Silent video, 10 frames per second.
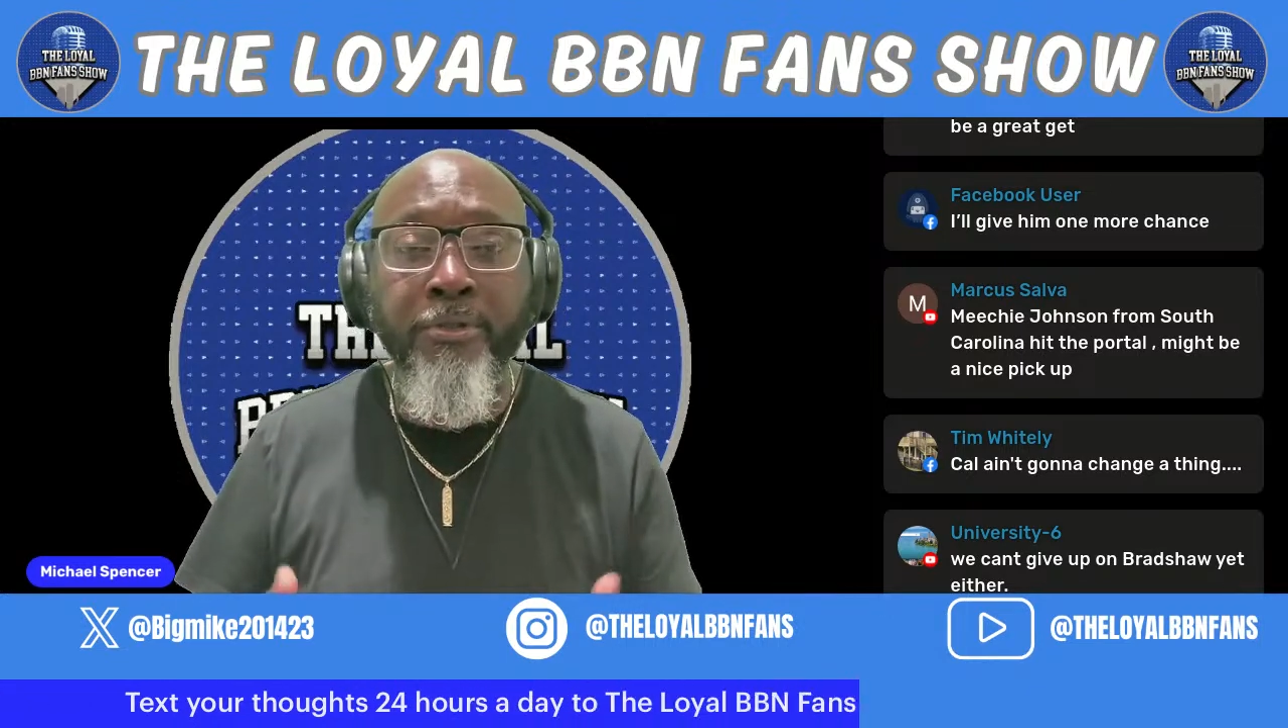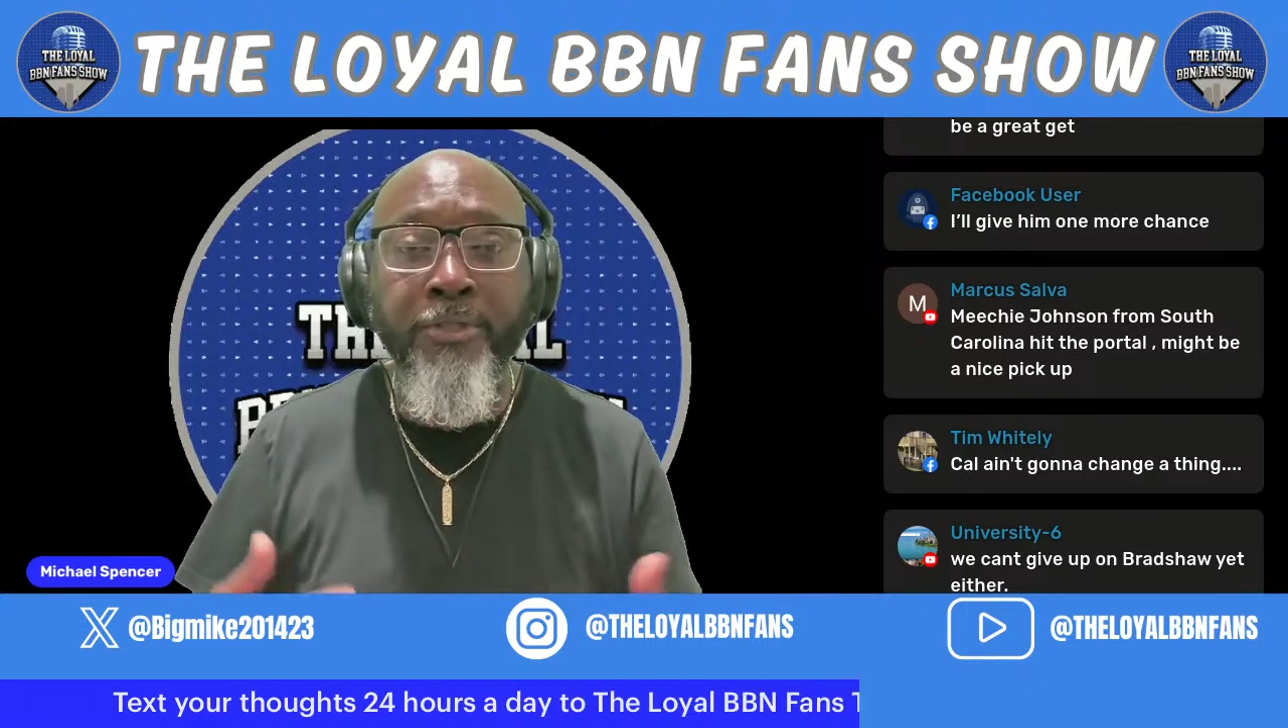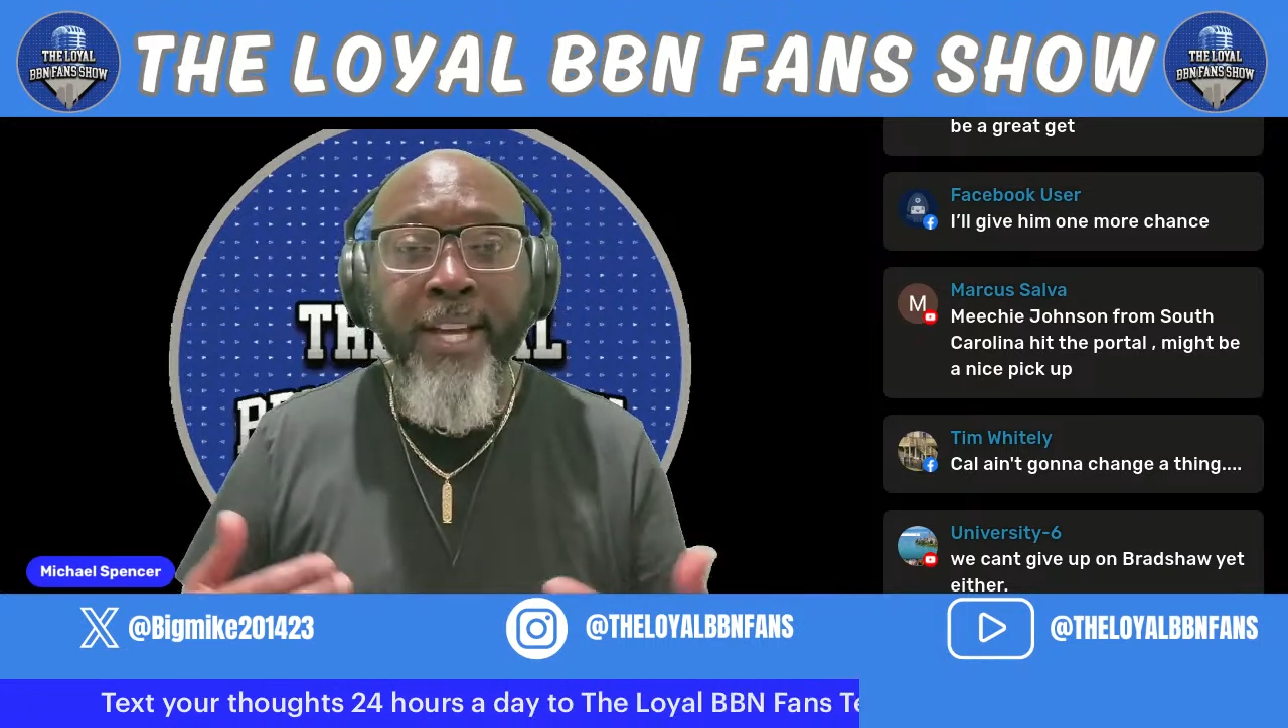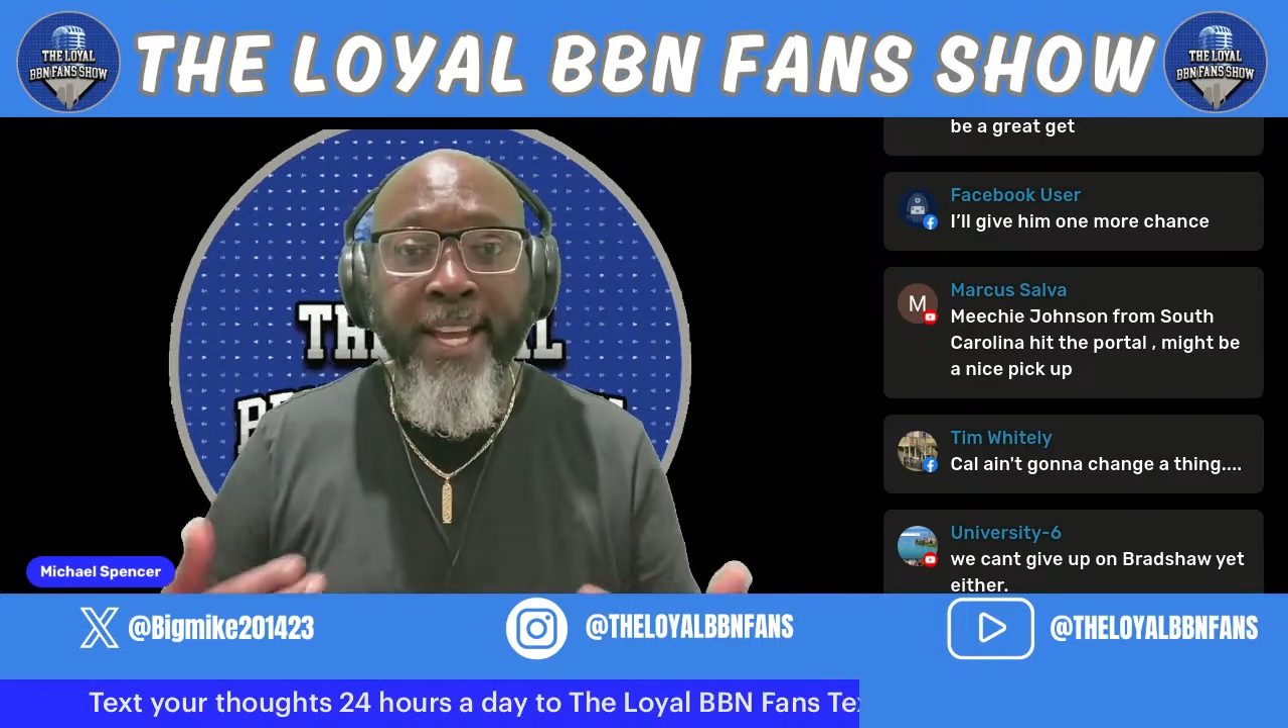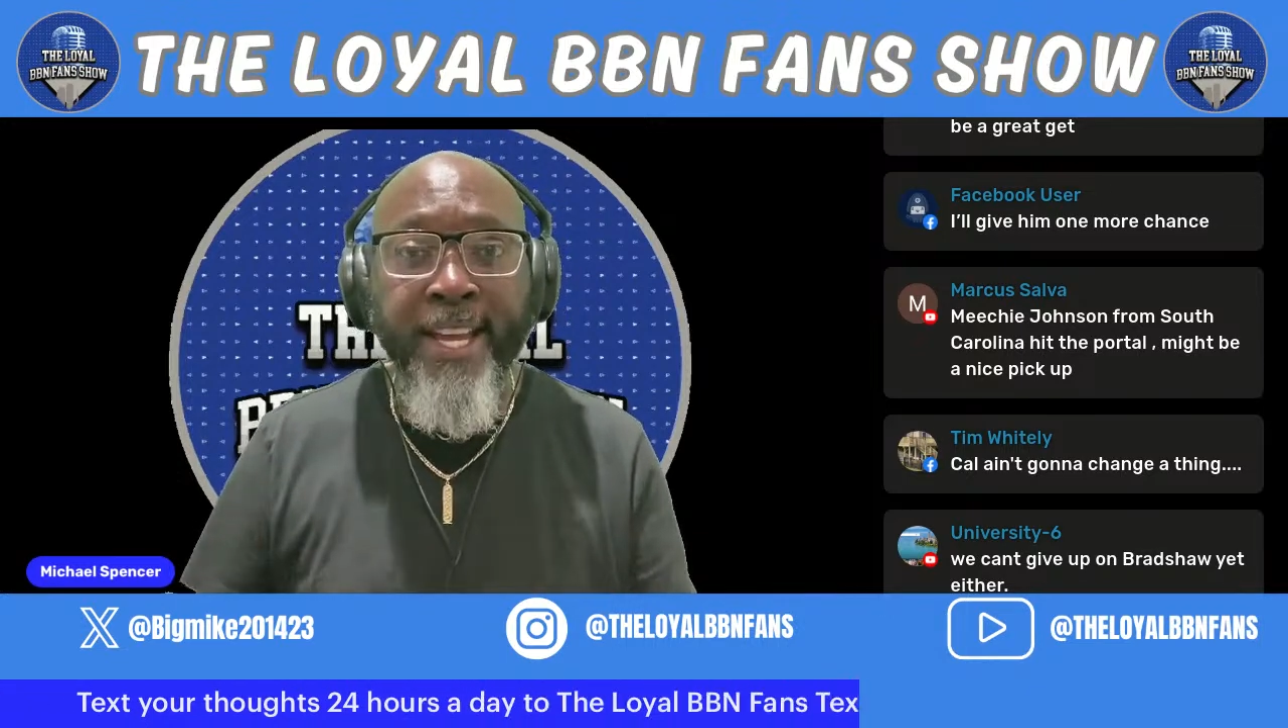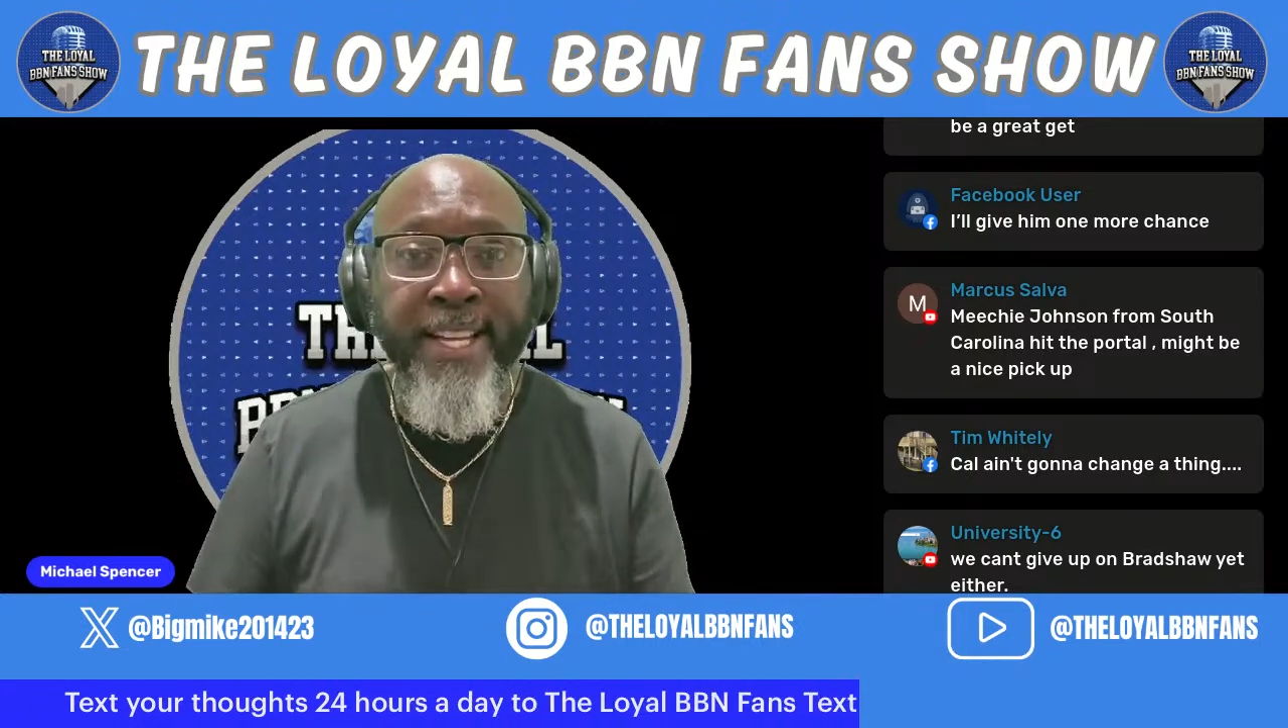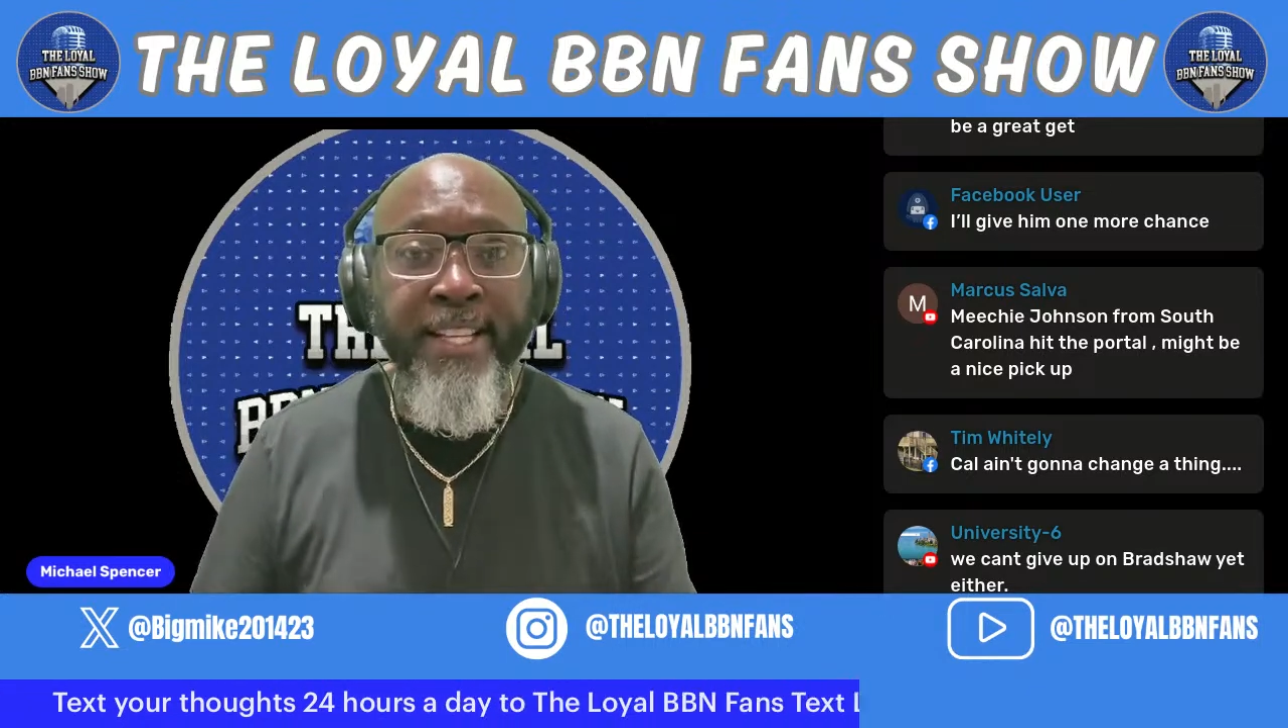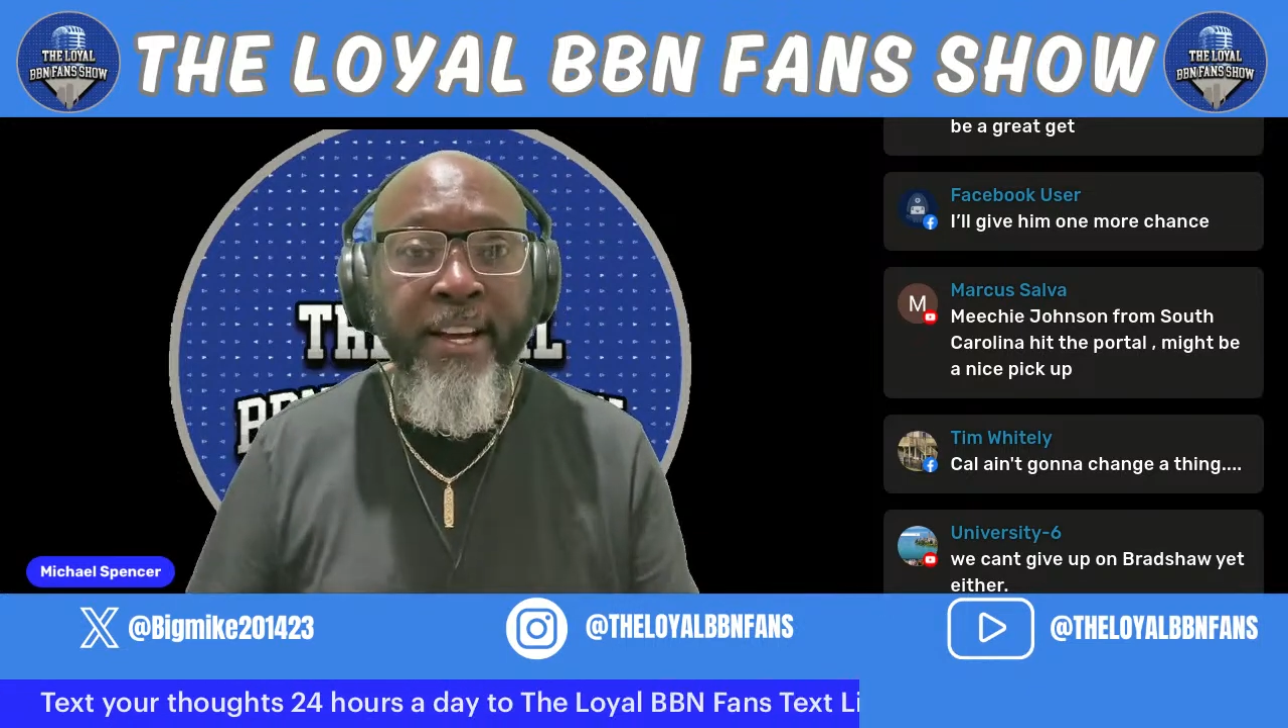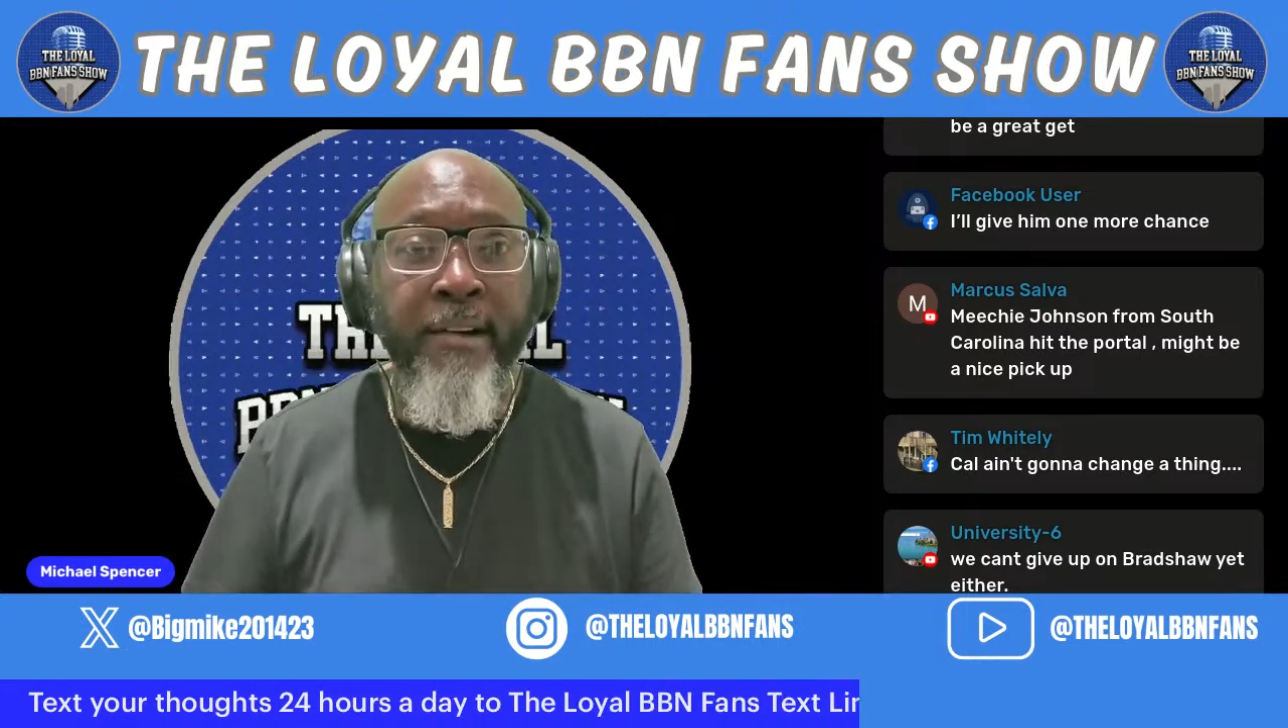the end